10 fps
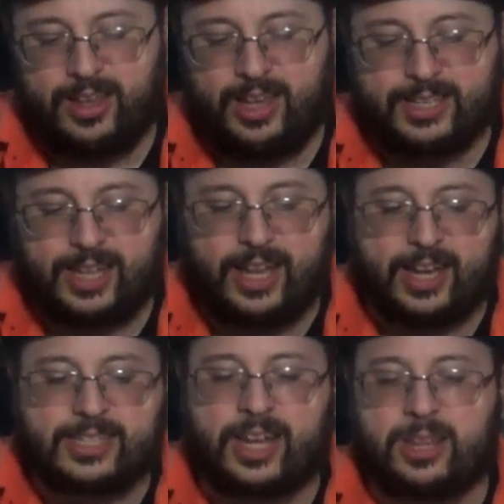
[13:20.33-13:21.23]

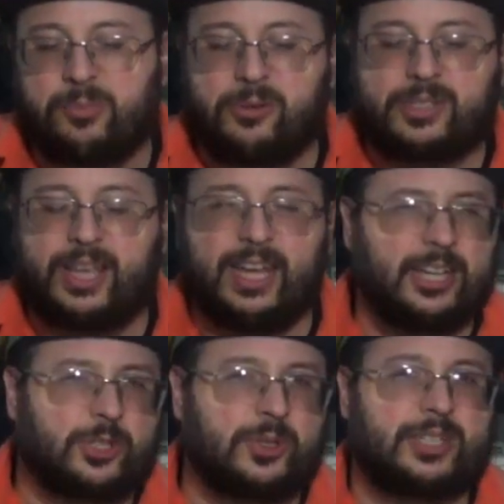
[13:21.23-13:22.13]
he's not the most
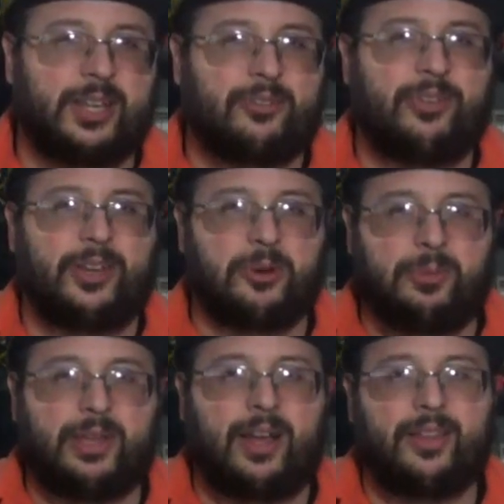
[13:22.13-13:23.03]
interesting figure
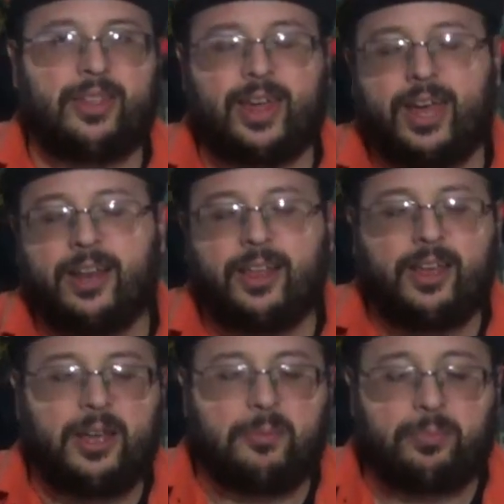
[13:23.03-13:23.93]
beyond that,
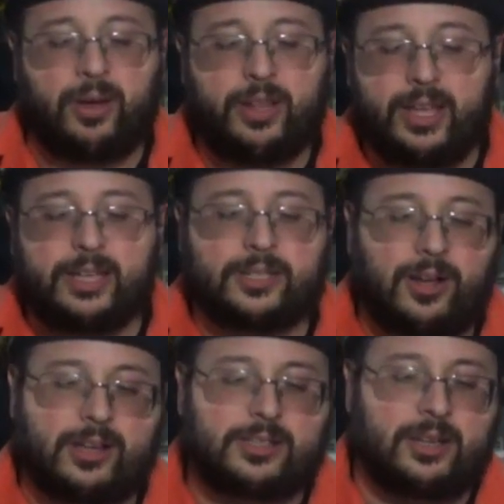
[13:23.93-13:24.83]
but he is
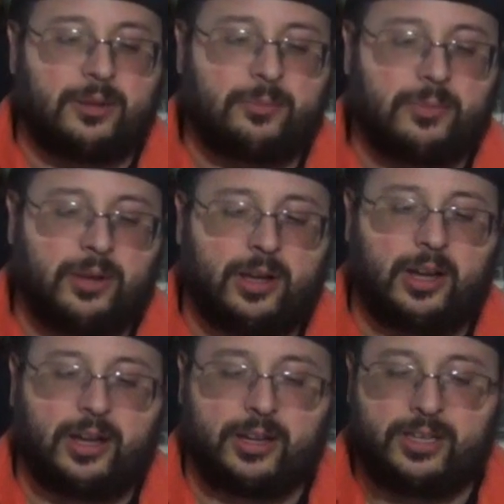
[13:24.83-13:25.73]
awesome.
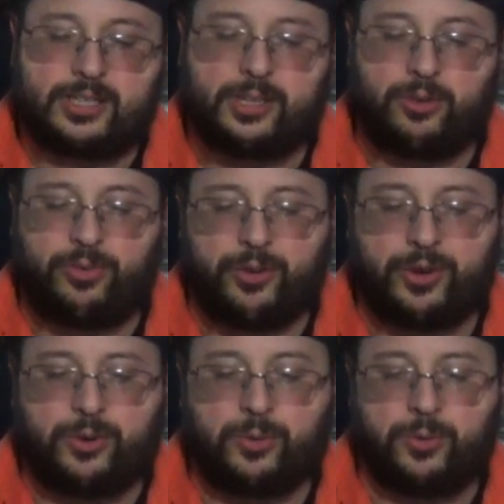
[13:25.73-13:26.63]
He's still
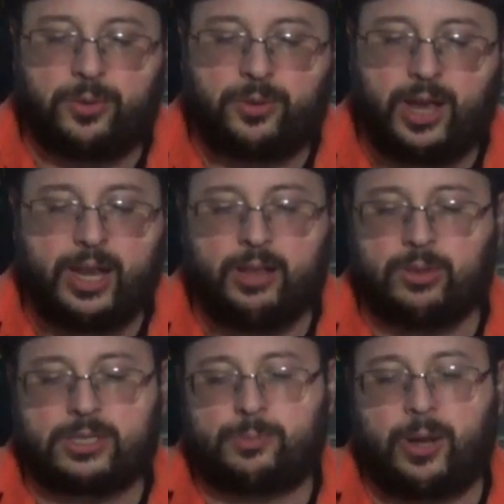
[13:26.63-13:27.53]
very cool, and he
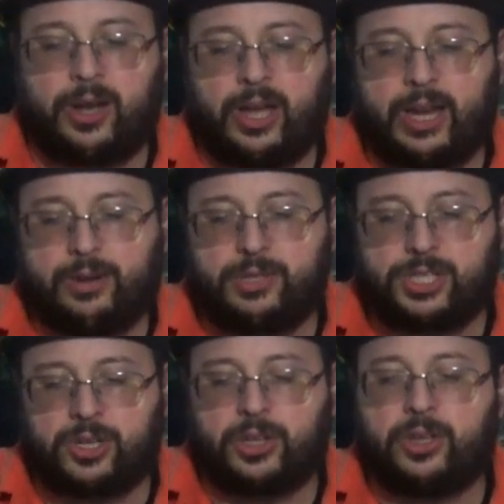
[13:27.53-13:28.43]
looks spot on how he
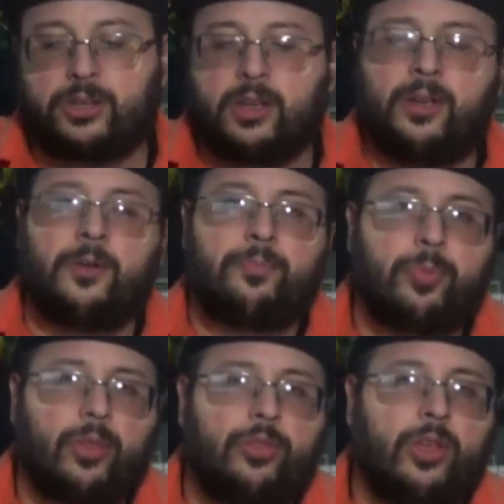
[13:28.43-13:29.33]
should look.
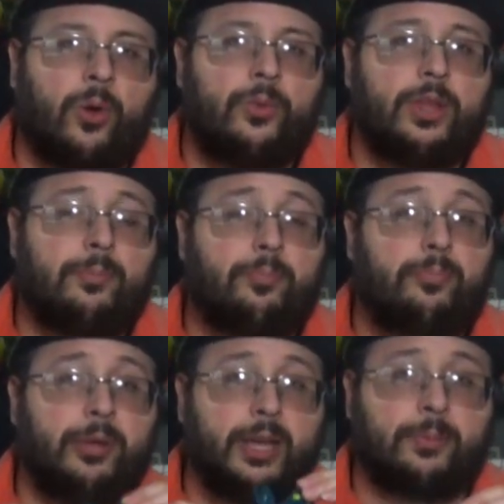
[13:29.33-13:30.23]
The only
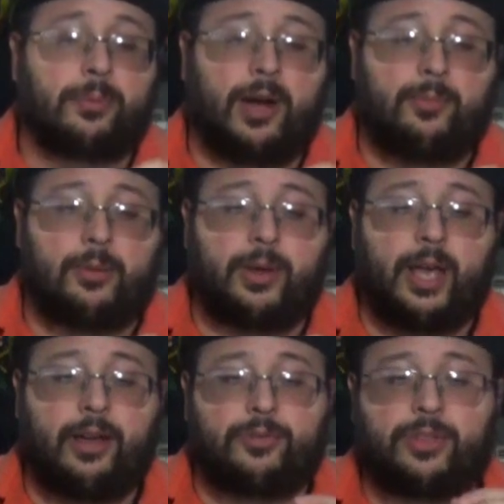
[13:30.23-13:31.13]
big problem
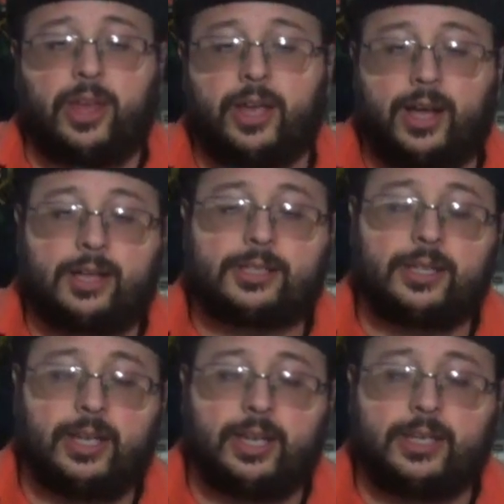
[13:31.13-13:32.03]
I have with
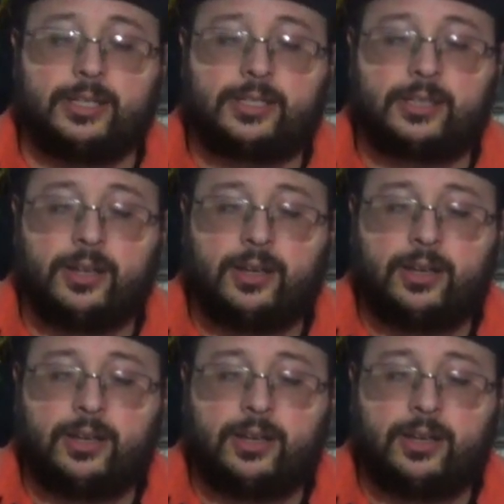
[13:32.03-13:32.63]
Chaos is,